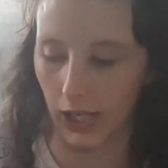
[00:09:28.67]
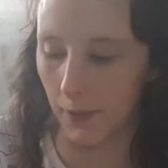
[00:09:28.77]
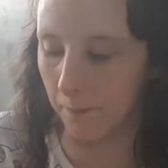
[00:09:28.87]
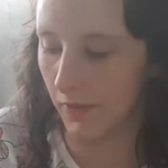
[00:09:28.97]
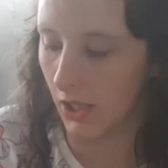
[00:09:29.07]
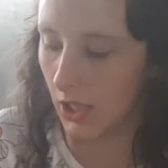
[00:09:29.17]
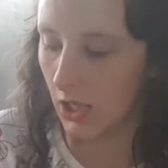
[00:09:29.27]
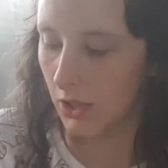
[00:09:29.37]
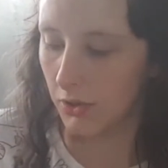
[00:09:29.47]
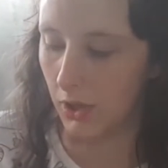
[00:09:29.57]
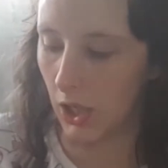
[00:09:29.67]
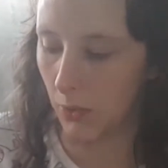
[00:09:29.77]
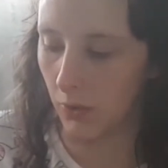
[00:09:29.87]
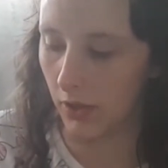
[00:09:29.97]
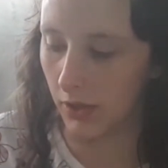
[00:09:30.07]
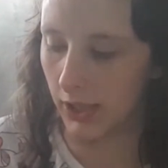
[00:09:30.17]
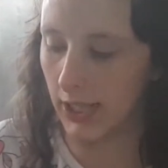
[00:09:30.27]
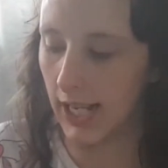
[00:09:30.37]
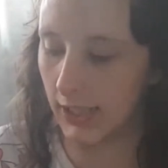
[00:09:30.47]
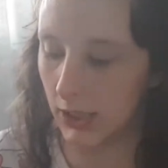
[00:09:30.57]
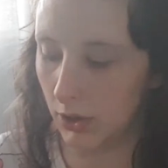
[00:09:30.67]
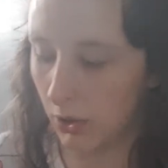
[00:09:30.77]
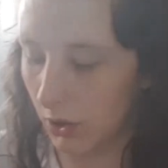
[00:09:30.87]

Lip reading: yeah. So the next